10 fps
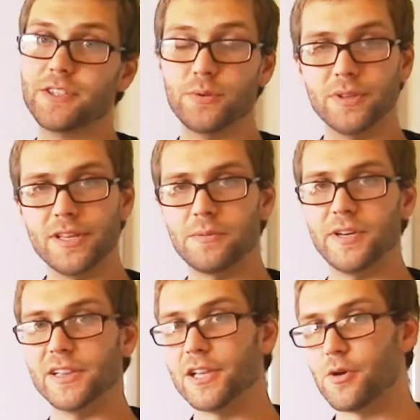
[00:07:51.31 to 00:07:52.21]
to a little
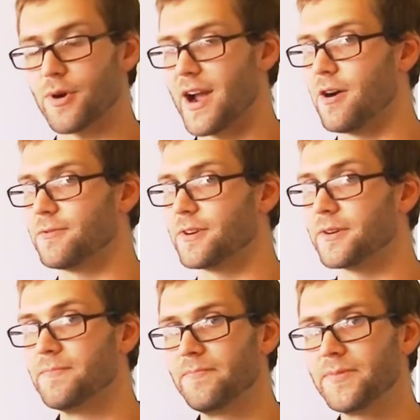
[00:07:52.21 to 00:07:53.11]
bit lower
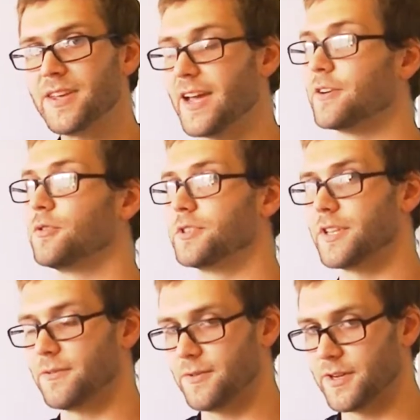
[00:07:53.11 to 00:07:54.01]
alpha and hold you
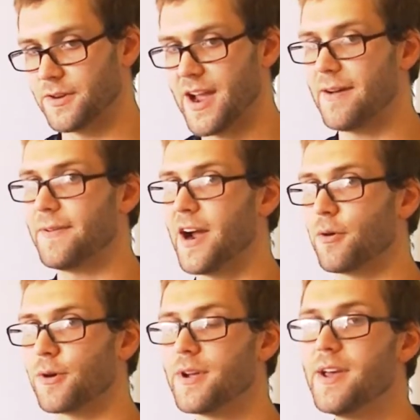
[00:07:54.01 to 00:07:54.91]
there for another half
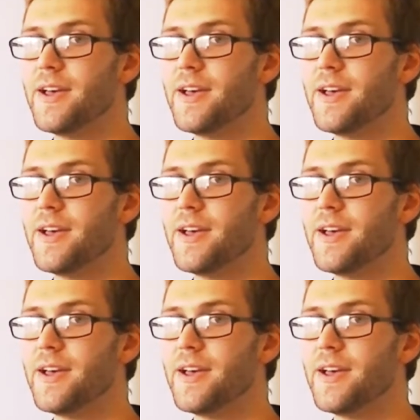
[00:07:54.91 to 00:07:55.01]
hour.